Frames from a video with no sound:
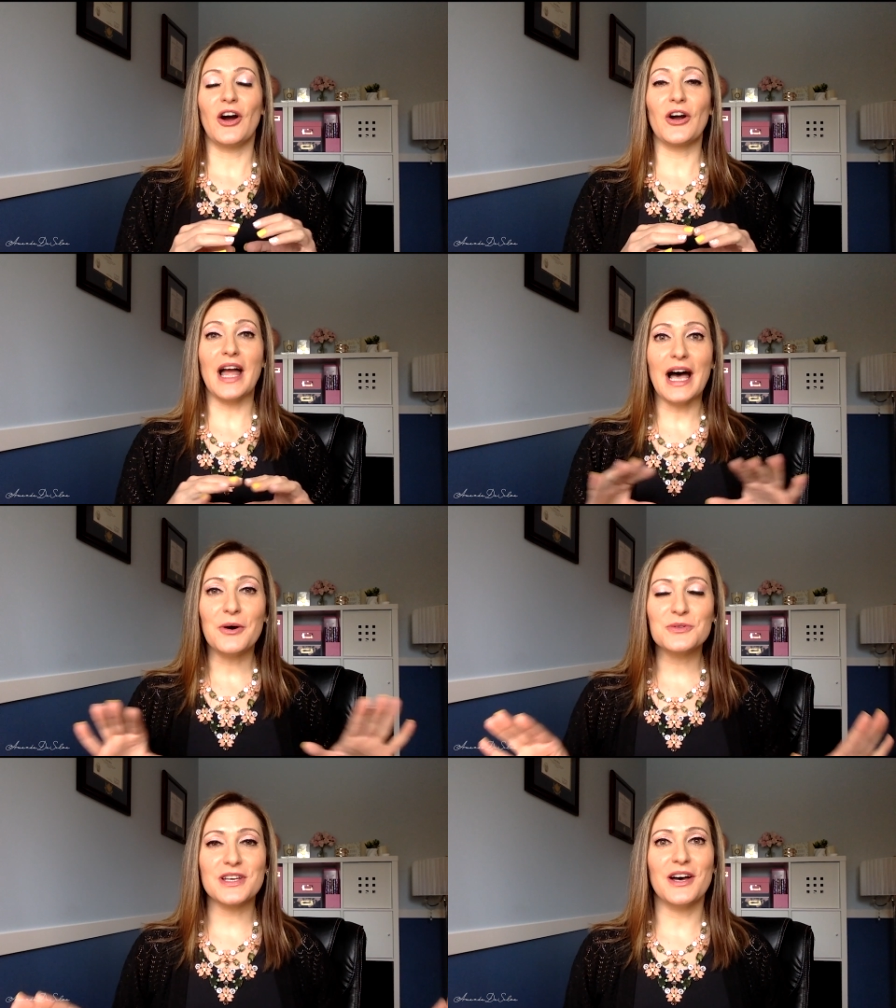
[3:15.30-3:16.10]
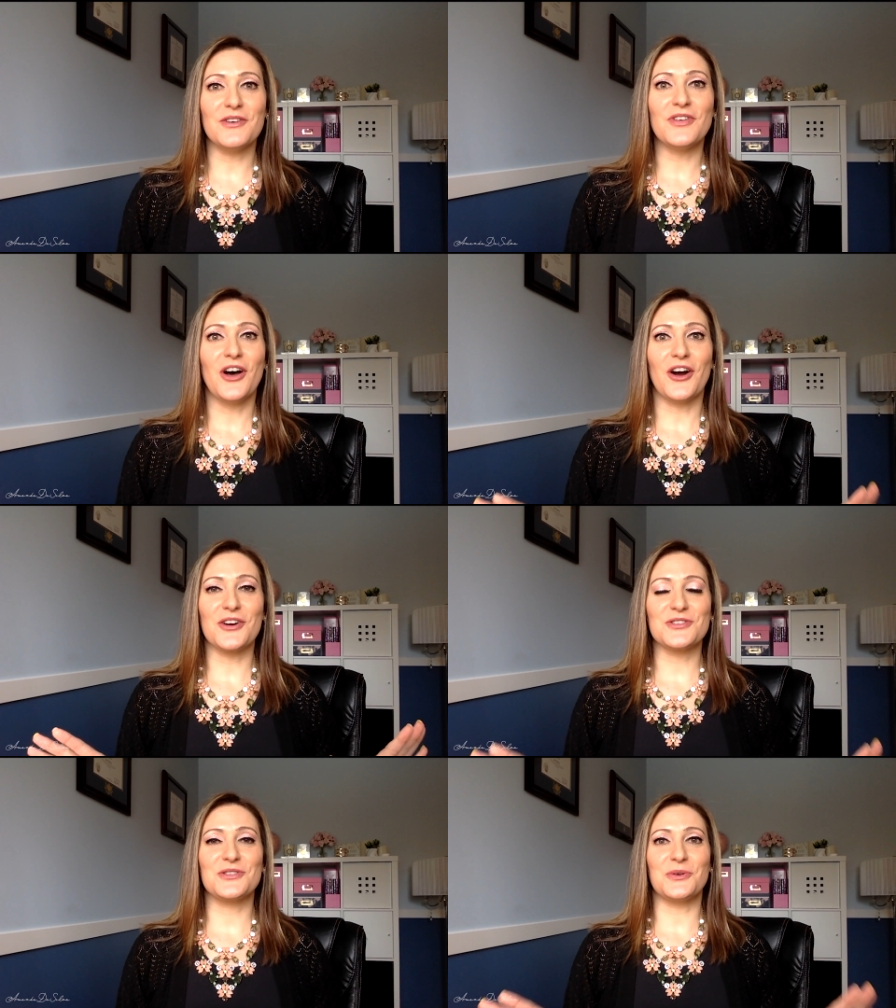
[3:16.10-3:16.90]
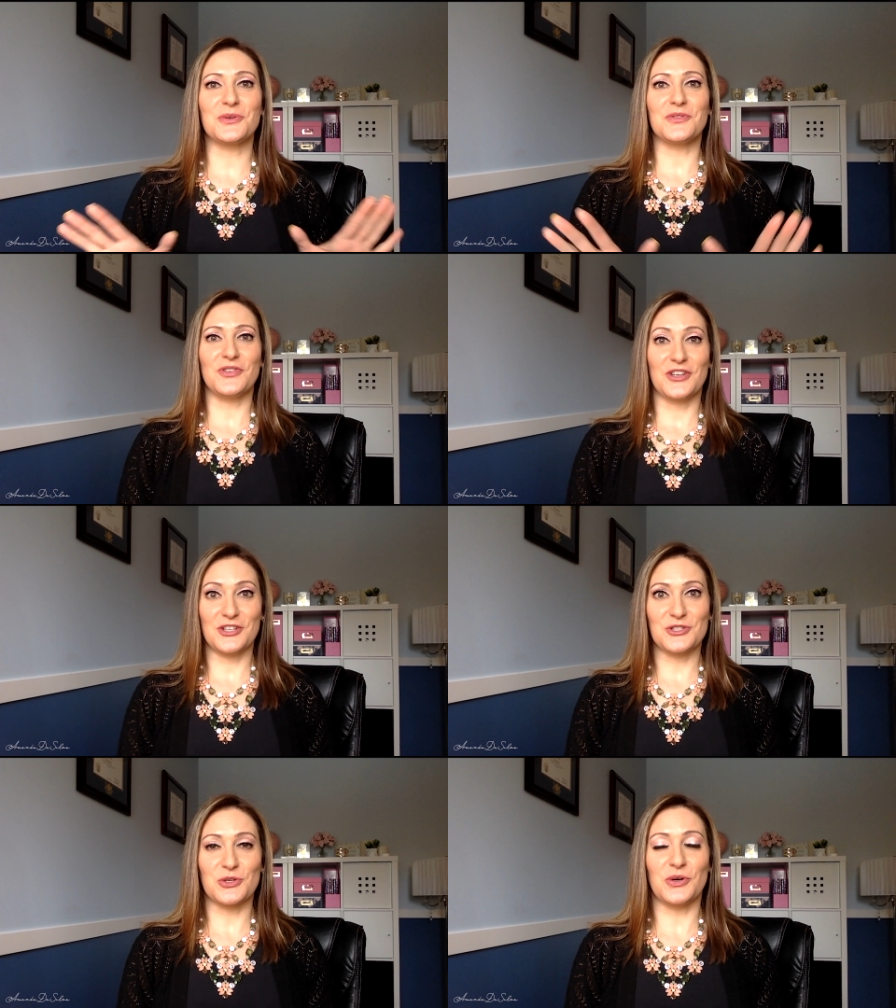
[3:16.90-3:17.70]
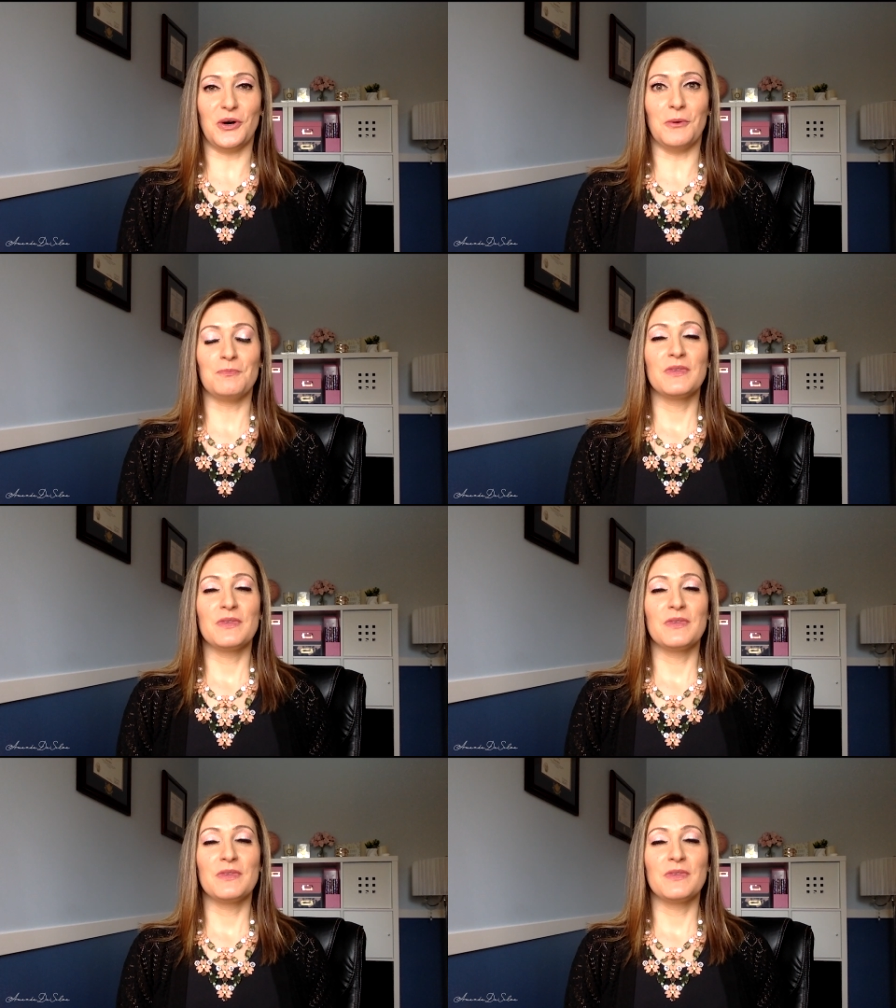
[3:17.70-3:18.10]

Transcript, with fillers: are out of our zone of control.